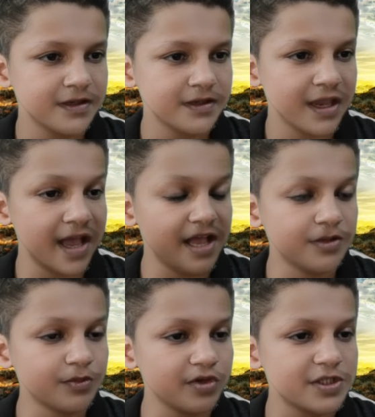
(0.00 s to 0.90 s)

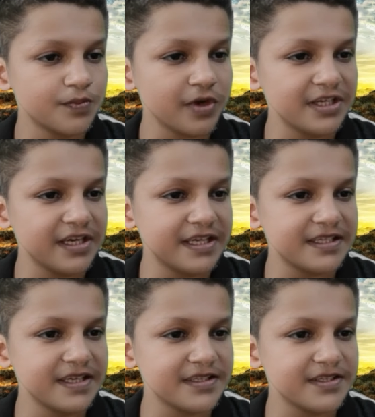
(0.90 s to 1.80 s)
almost
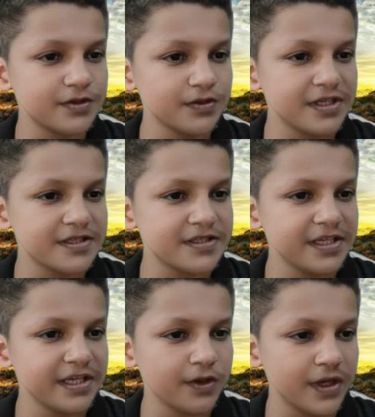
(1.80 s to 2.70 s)
pointlessness to this
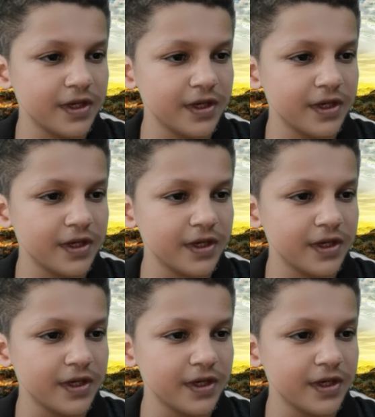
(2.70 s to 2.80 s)
sequel.